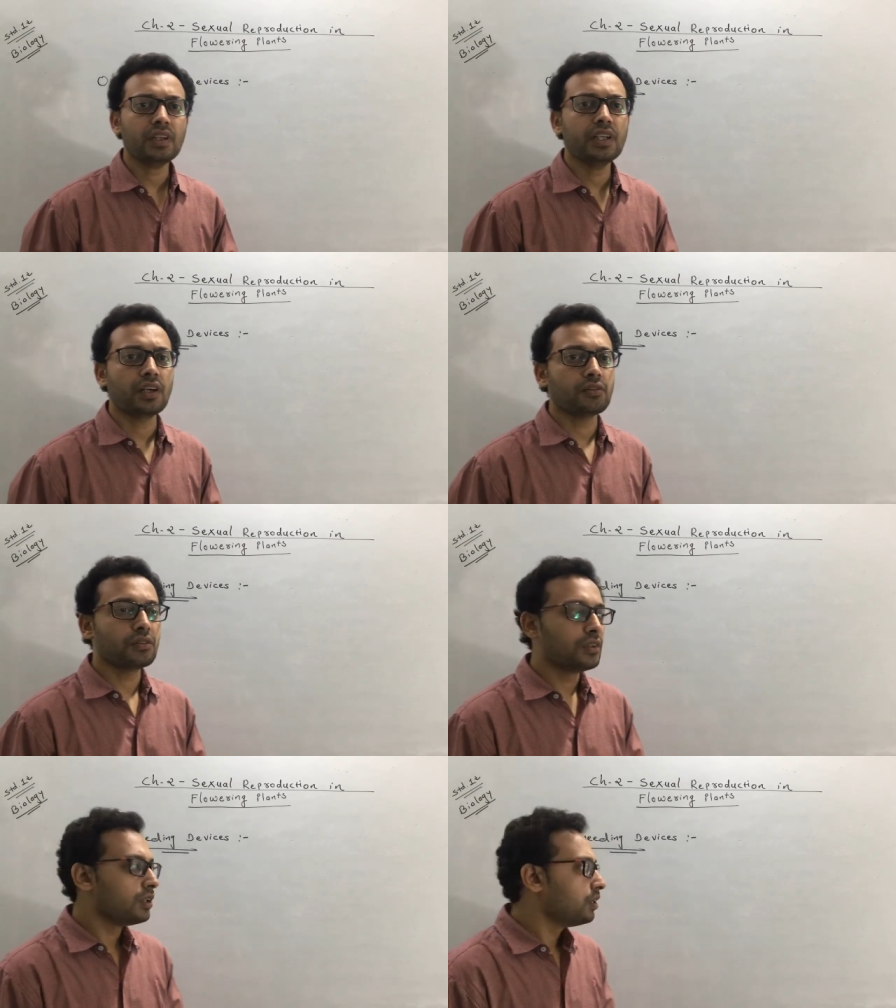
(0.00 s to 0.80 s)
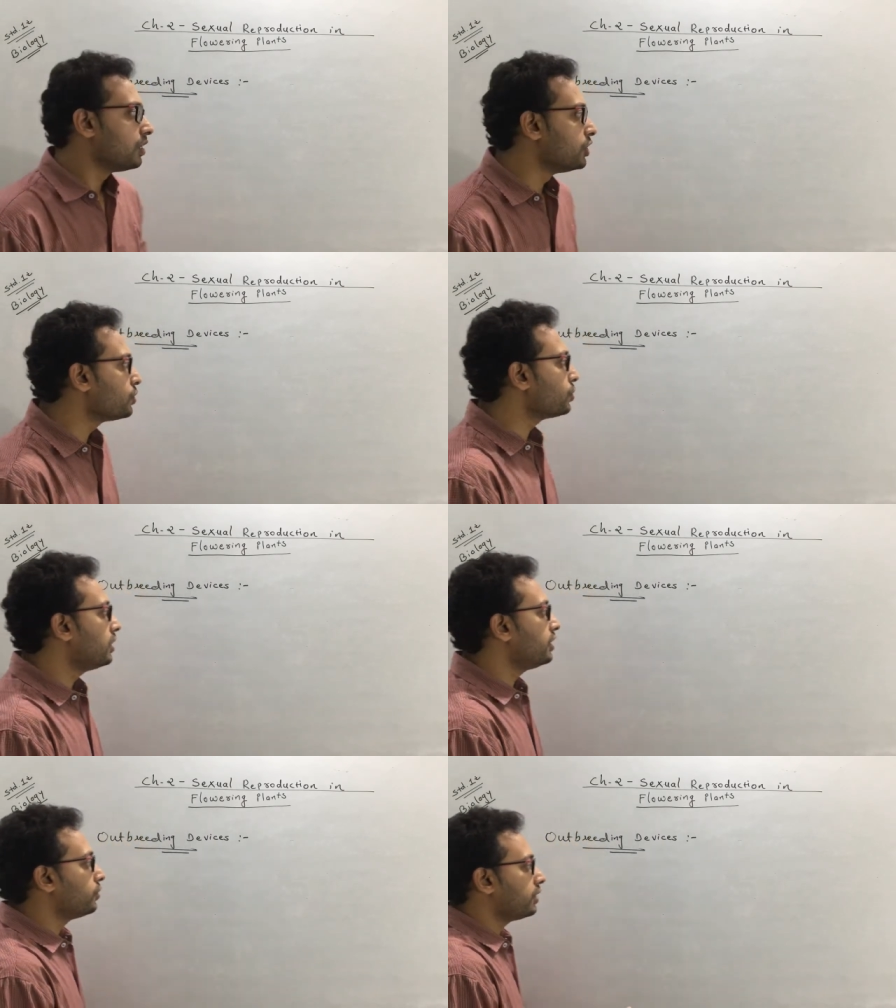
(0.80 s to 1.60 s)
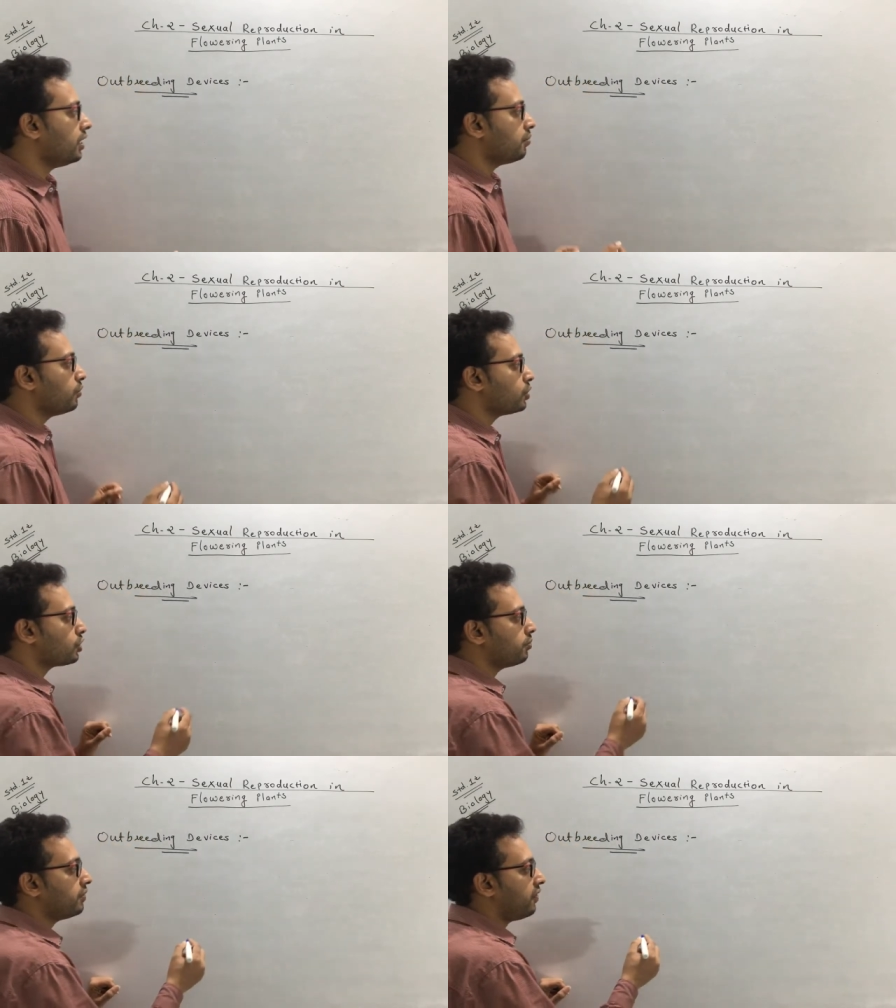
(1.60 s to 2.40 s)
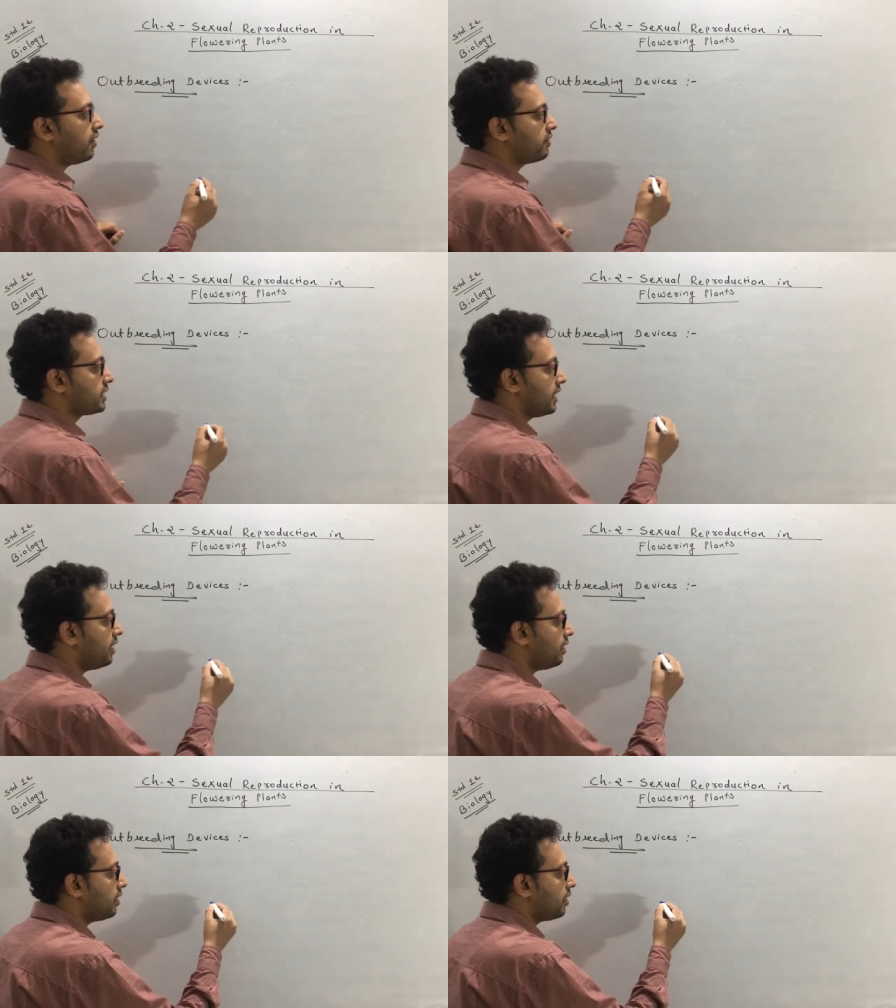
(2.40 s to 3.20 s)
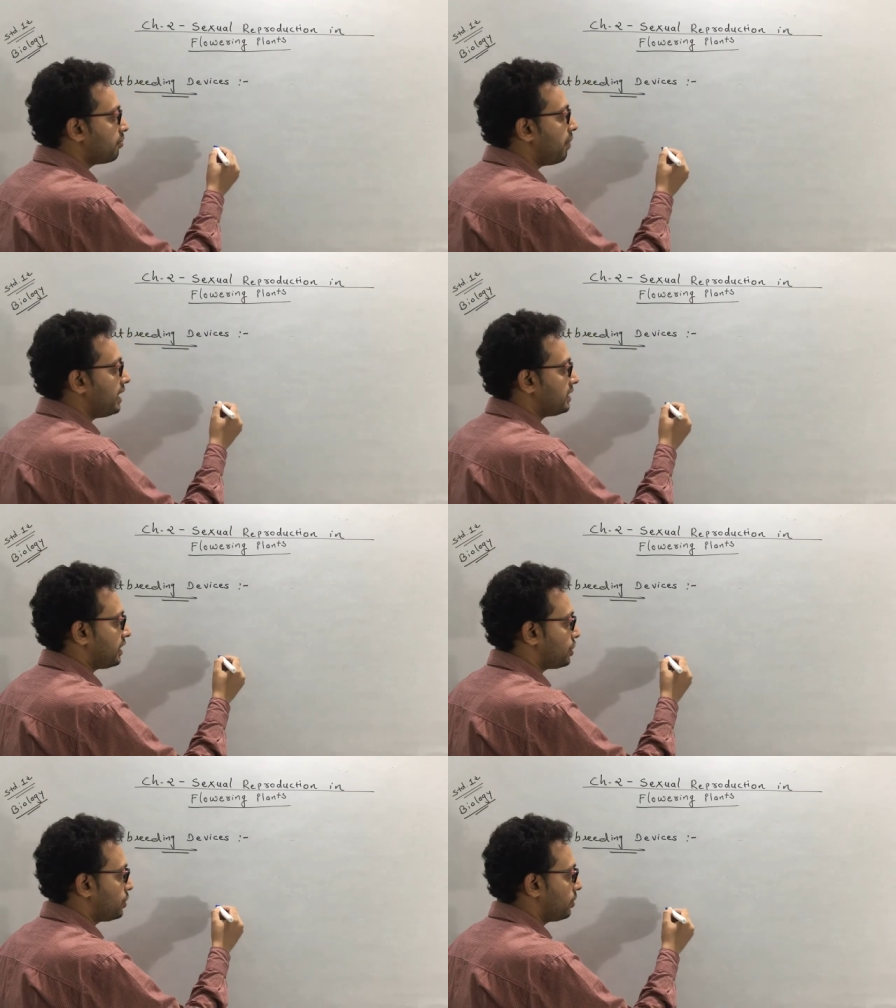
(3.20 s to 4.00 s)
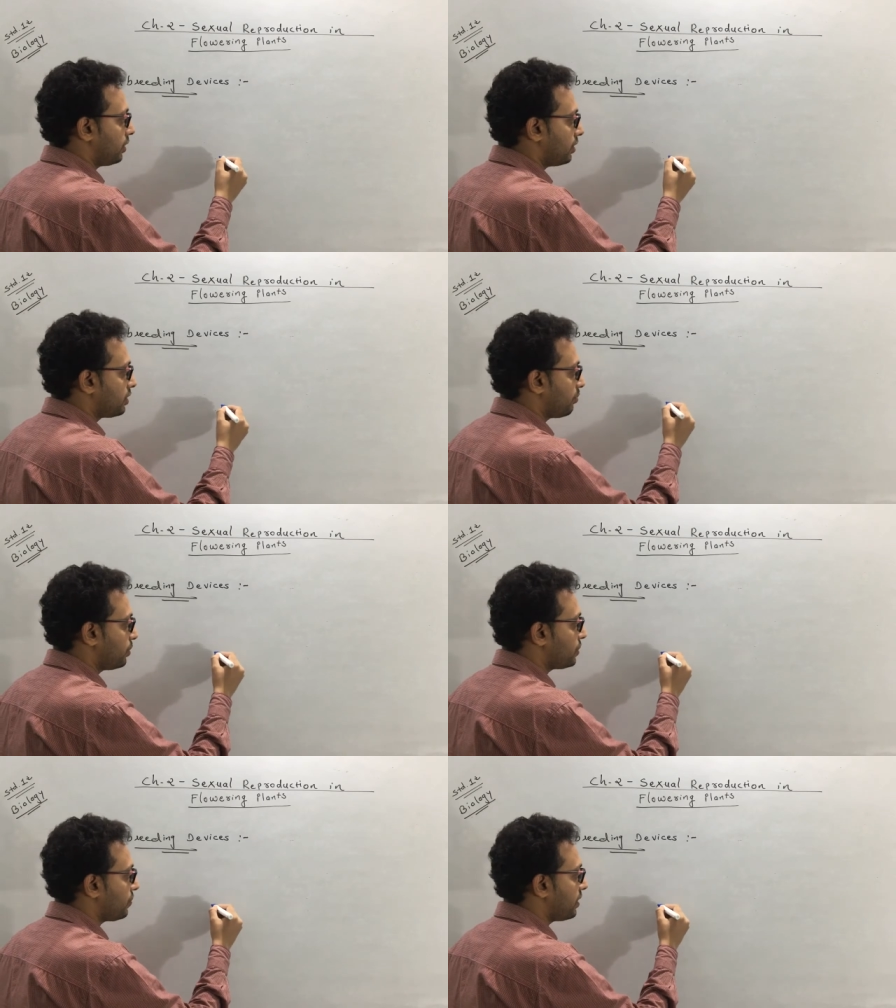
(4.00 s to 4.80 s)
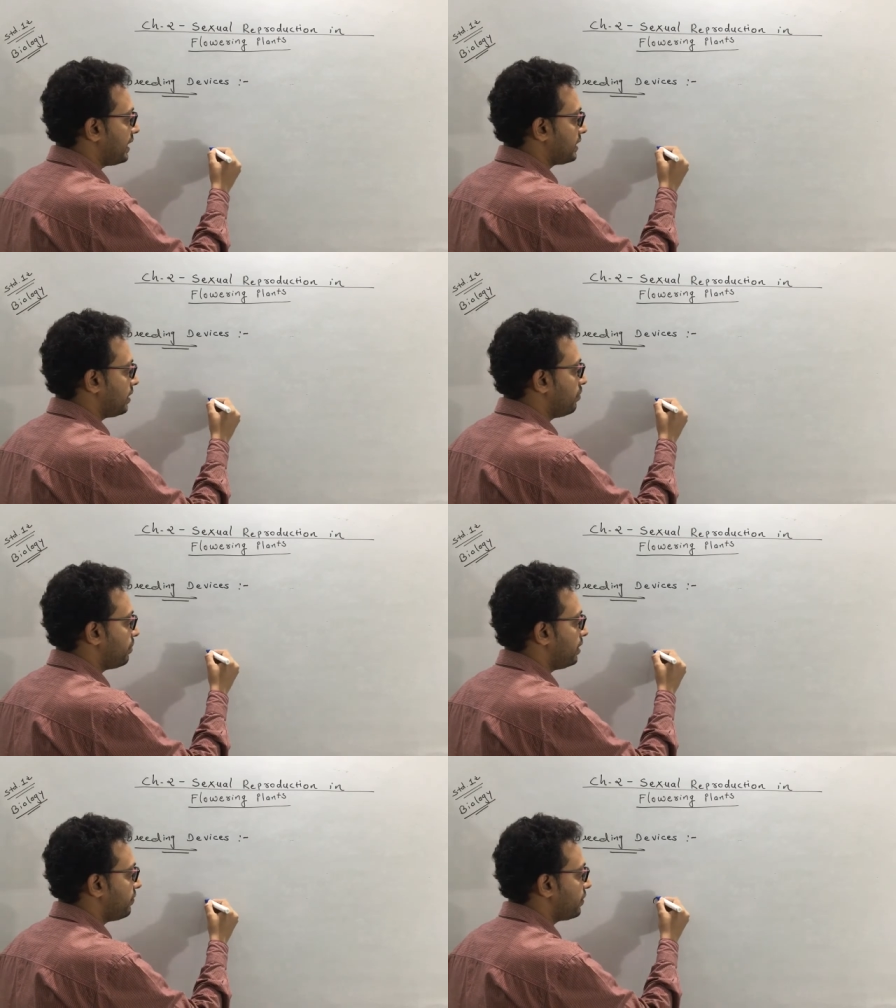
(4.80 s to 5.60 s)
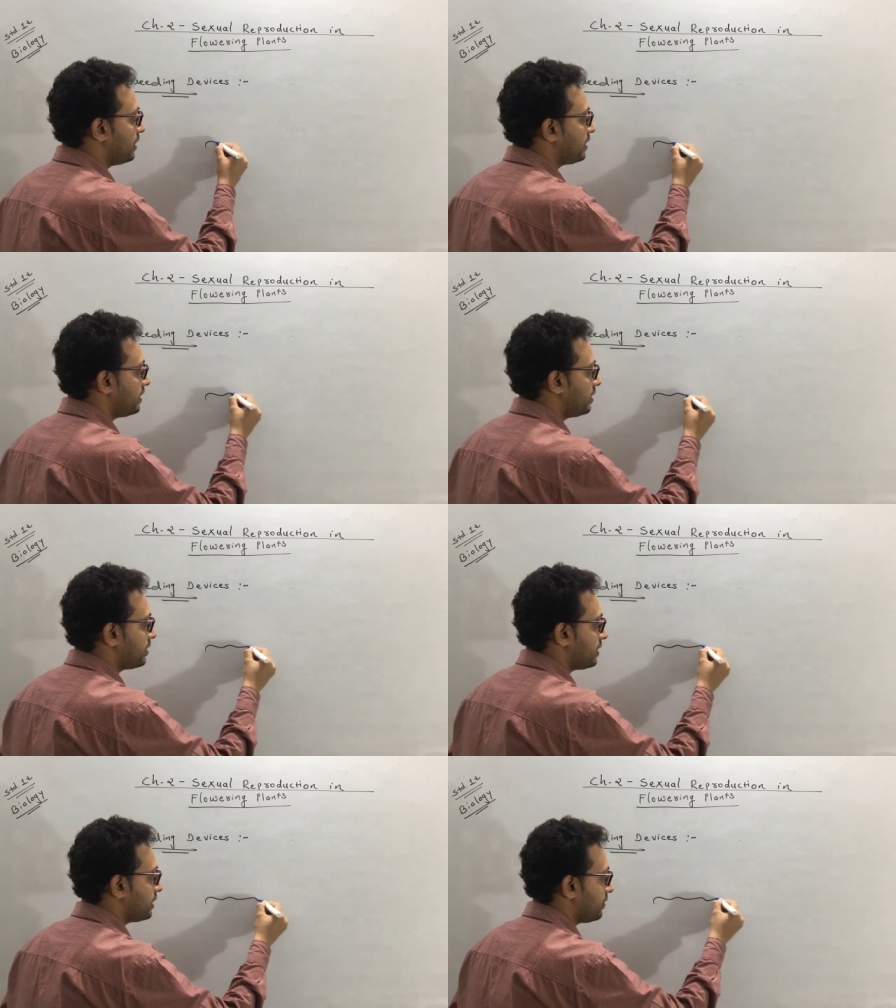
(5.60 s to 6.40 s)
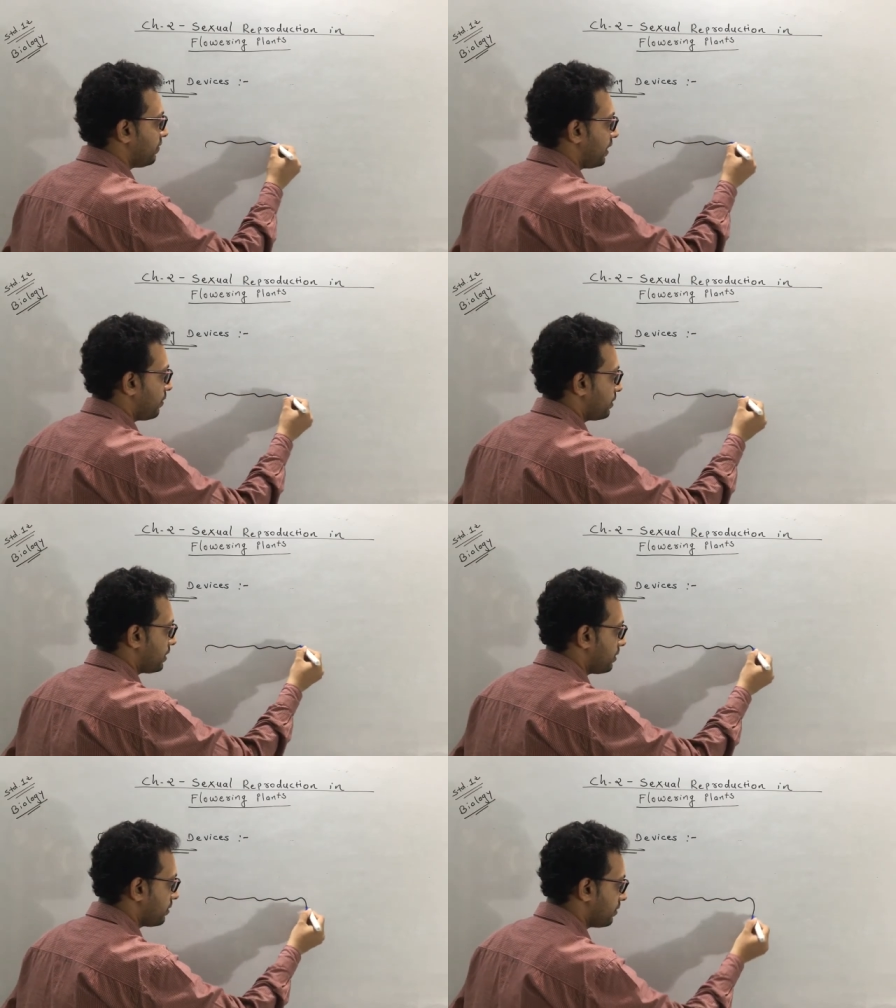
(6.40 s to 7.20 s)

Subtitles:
Now, usually you know that most of the flowers are bisexual. Suppose for an example, if you consider this is a flower.